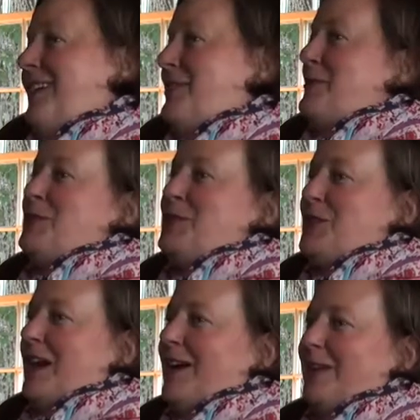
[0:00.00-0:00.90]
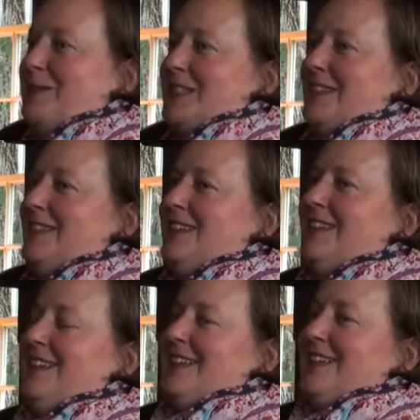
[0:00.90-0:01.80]
to have their first jobs. And
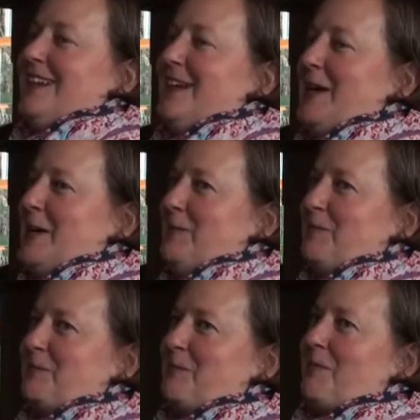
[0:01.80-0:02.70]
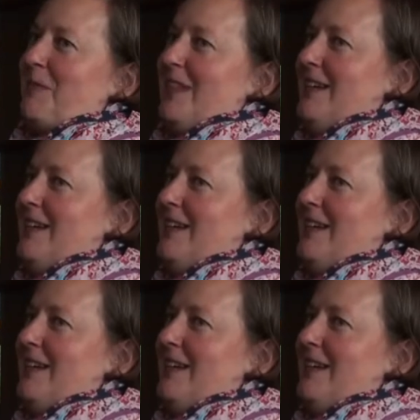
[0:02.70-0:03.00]
um,